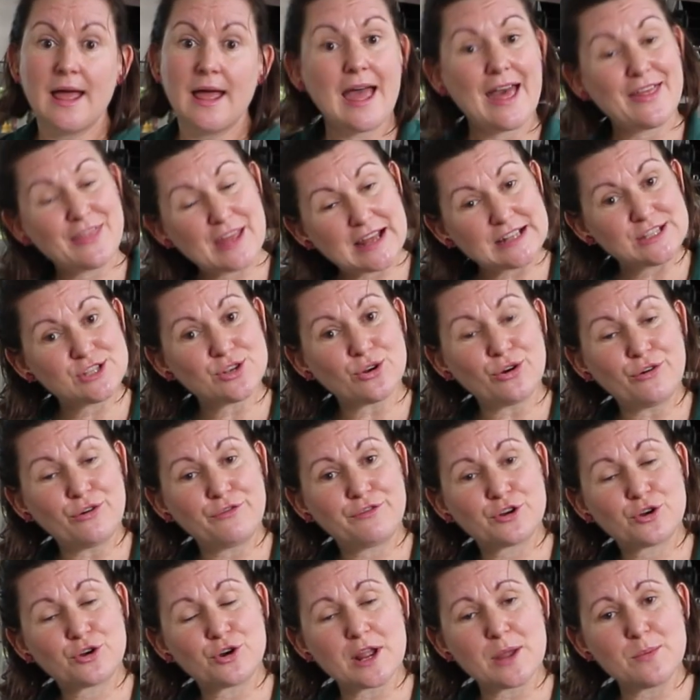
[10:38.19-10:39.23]
And that's all
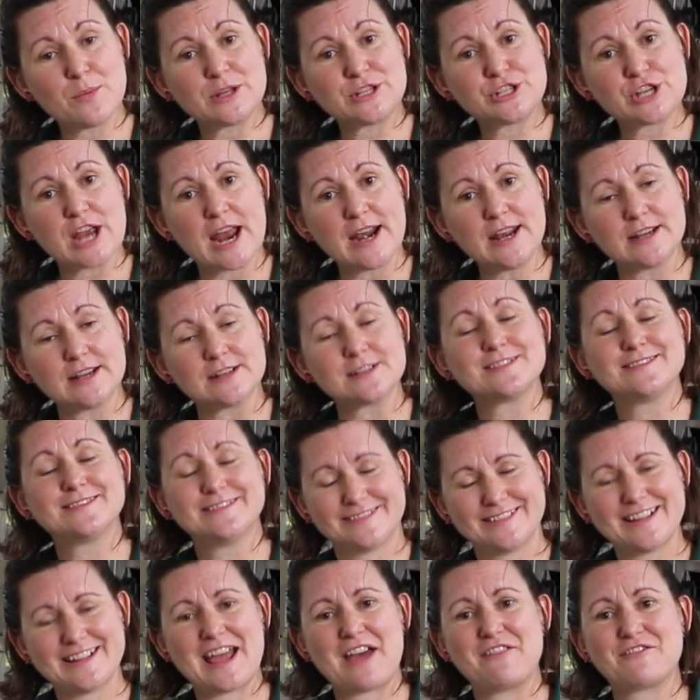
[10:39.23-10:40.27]
for Cooking with Janet.
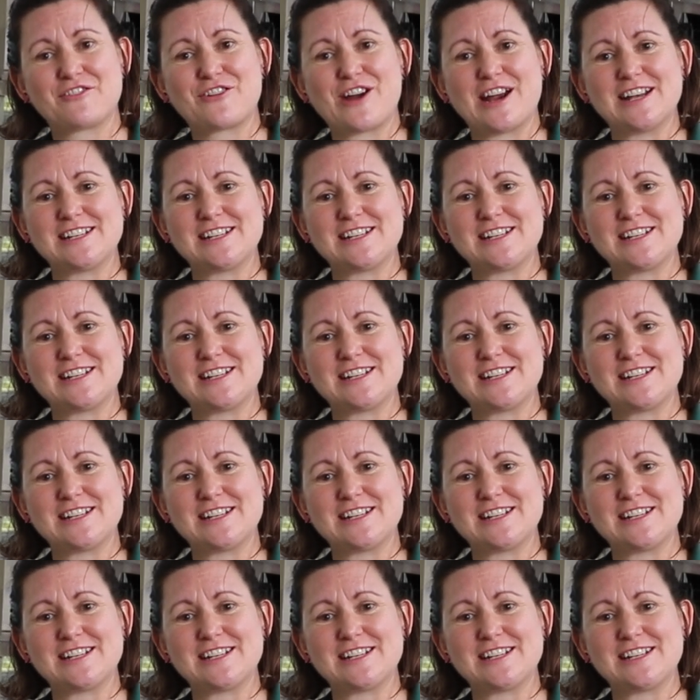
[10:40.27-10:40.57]
Have a great